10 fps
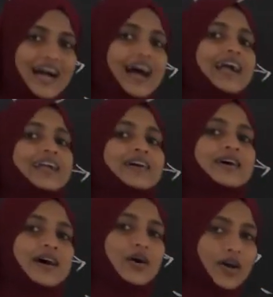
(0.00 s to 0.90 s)
and
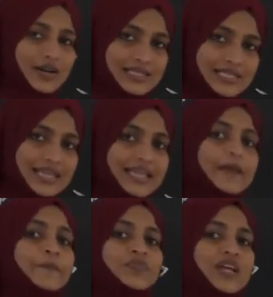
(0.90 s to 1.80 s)
or else
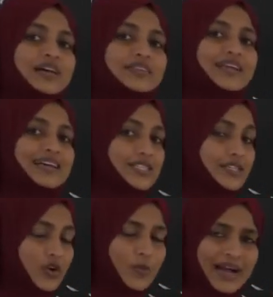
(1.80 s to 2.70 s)
any other
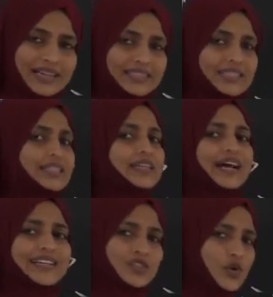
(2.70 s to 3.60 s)
Azotobacter,
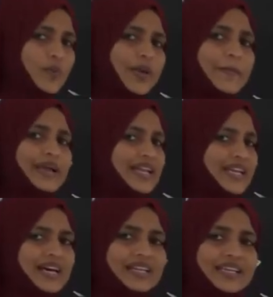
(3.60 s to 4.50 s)
Rhizobium, many
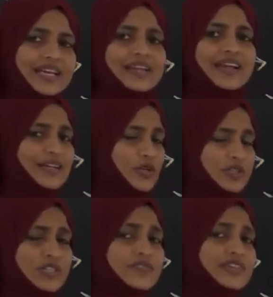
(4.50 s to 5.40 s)
are there.
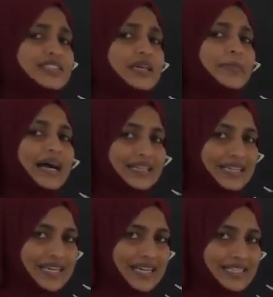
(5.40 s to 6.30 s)
Nitrogen fixing
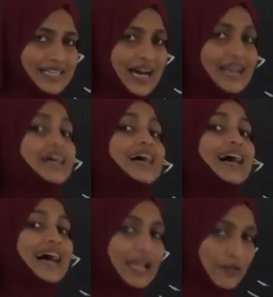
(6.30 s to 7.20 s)
bacteria are
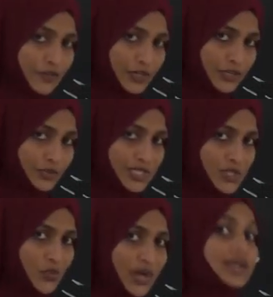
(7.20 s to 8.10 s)
helpful to
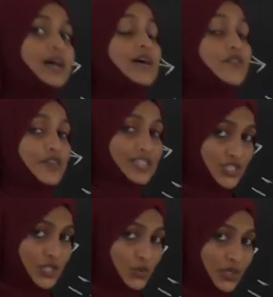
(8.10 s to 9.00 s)
this one. First
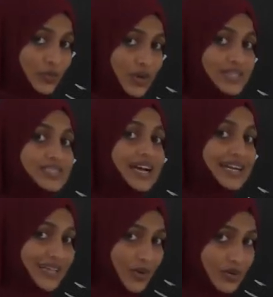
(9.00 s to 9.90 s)
is it was
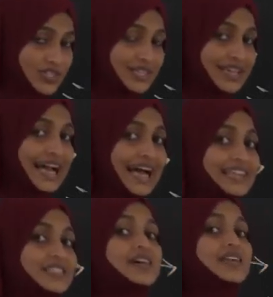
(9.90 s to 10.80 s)
nitrogen
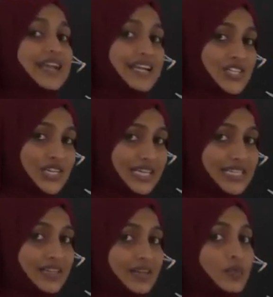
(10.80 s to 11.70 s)
gas, next it
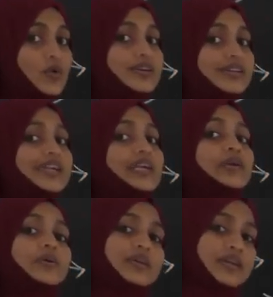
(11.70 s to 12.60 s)
is converted
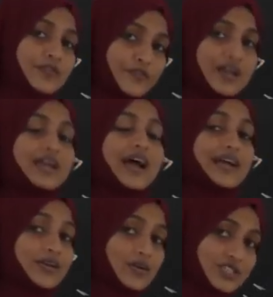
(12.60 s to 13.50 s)
into different
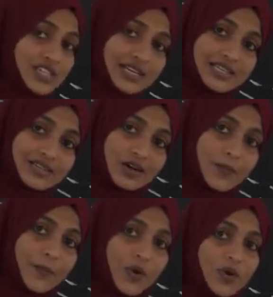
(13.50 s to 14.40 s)
nitrogenous
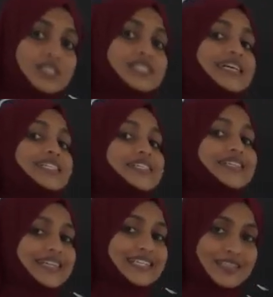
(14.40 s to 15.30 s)
compounds, next
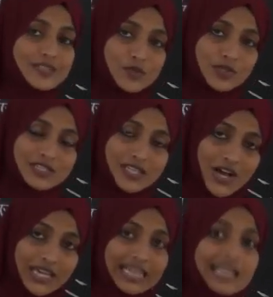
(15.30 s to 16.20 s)
it reaches to the
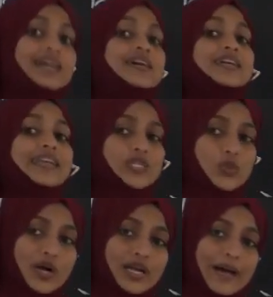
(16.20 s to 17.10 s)
soil. Next
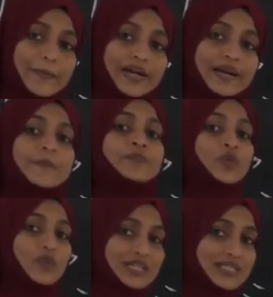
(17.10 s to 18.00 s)
what
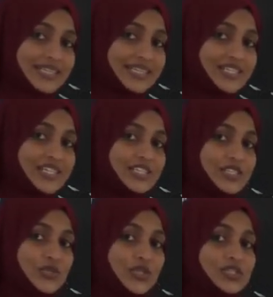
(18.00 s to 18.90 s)
happened? Once it is
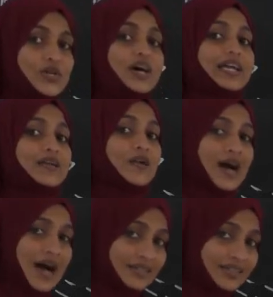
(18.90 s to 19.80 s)
reaches to the soil,
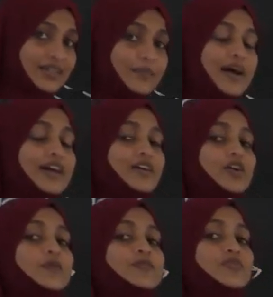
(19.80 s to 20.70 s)
other
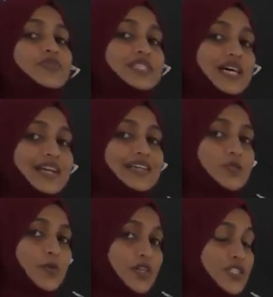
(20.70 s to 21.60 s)
microbes which are
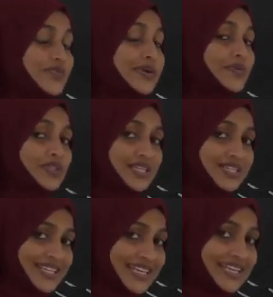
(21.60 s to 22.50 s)
responsible for the
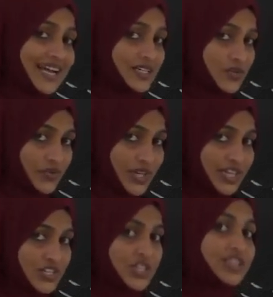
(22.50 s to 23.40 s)

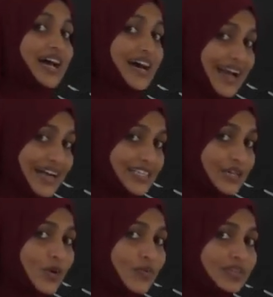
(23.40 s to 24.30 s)
denitrification, they are
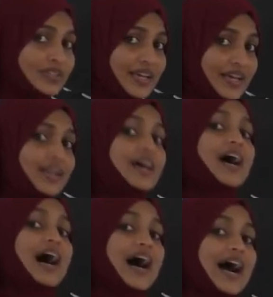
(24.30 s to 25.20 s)
acting over there
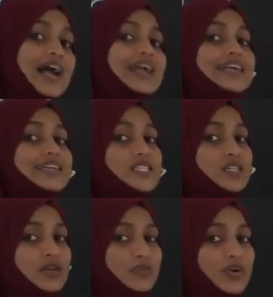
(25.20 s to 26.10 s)
and it is
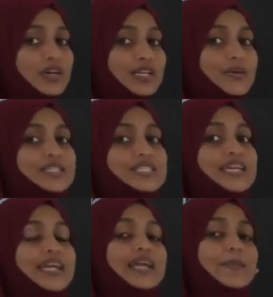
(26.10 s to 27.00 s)
converting once
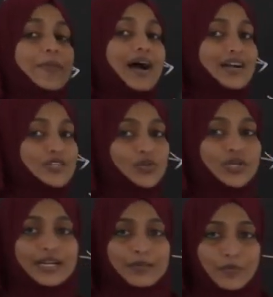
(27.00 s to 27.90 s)
again back to
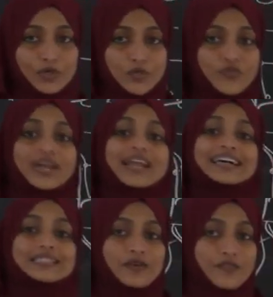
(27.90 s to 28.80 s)
the atmosphere
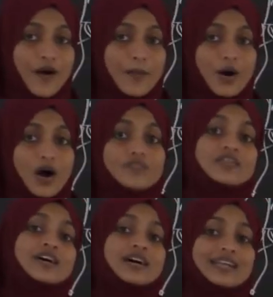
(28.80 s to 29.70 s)
as a form of